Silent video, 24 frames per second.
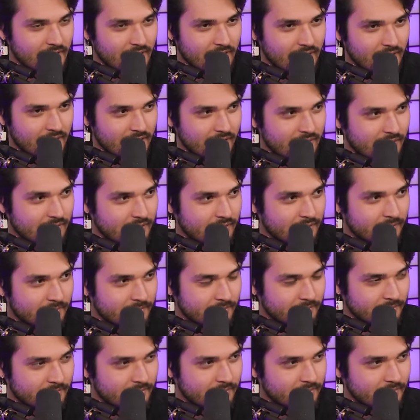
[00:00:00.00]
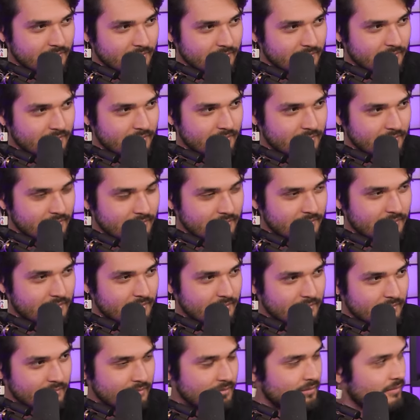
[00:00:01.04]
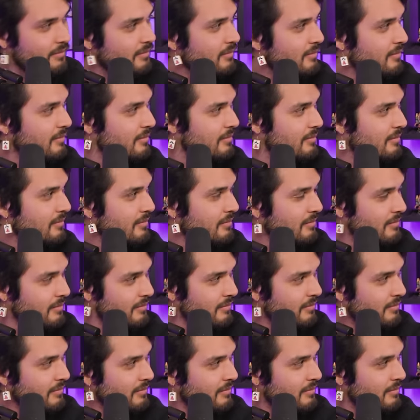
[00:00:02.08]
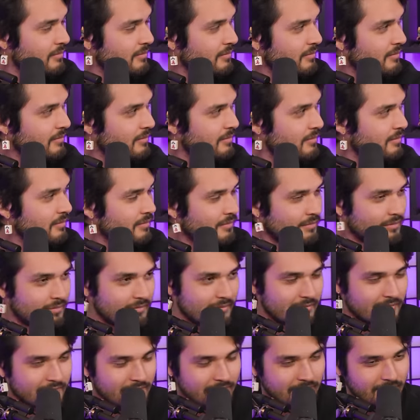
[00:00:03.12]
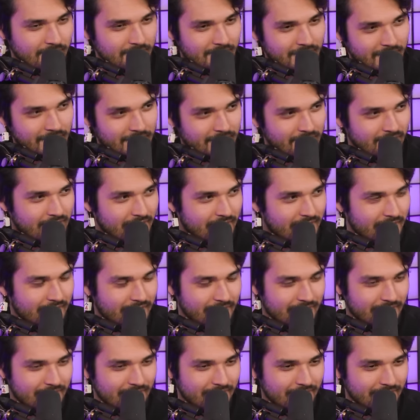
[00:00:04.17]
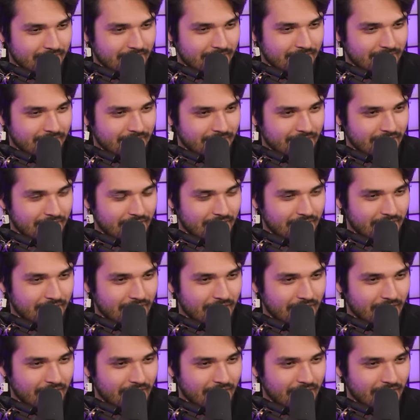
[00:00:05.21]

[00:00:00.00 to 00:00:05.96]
The person shown says nothing.